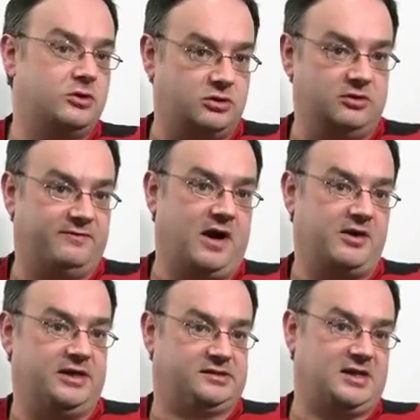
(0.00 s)
to the
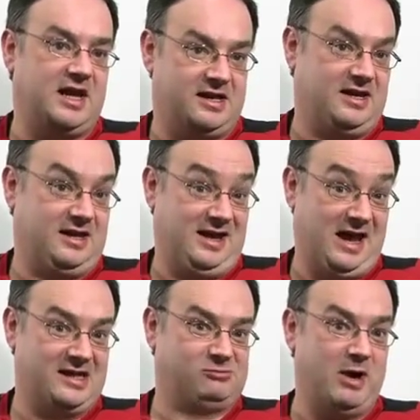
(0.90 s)
Far East,
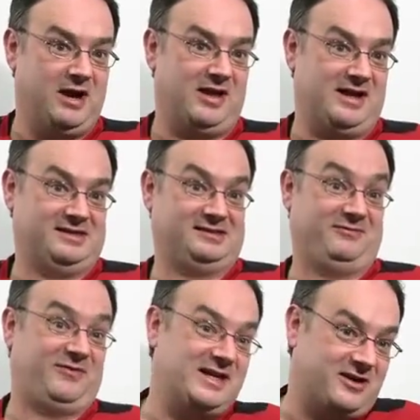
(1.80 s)
as well as
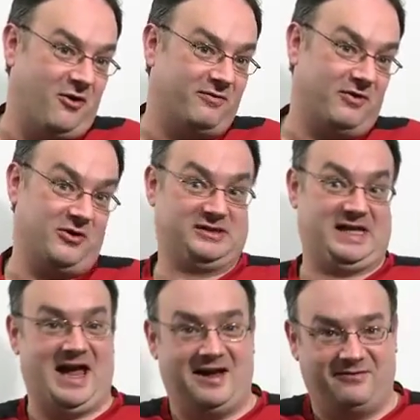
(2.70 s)
fight convoys
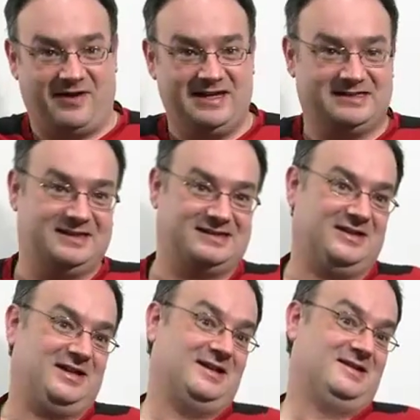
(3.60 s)
and fight
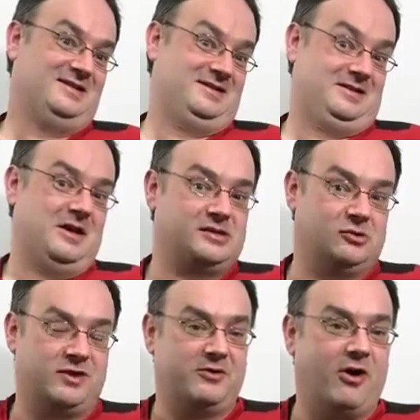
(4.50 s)
Italy.
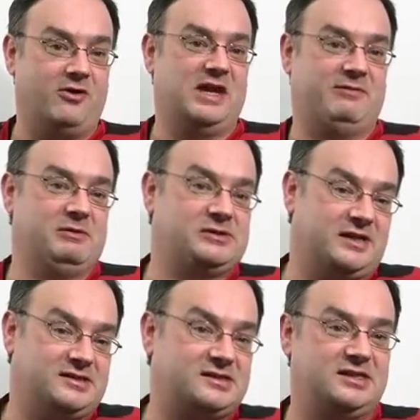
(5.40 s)
So the Royal Navy was
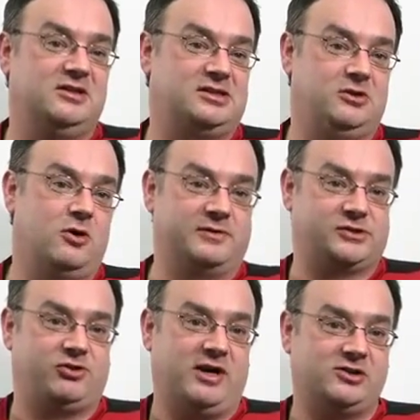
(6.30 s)
seriously
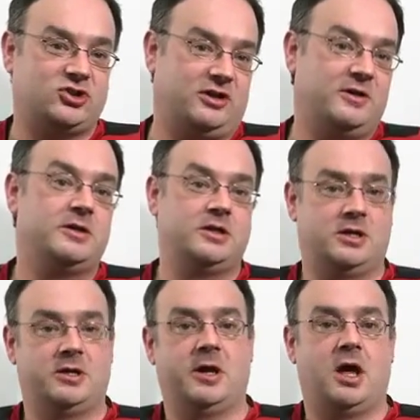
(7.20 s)
overstretched.
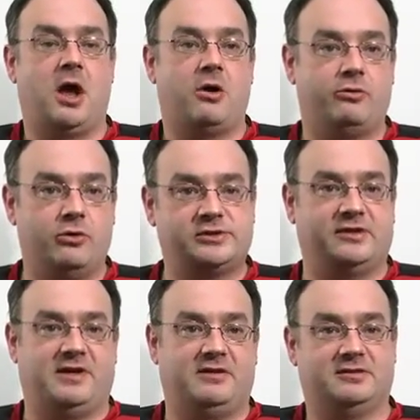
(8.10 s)

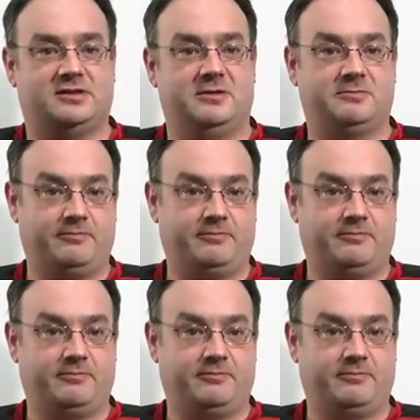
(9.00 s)
Roosevelt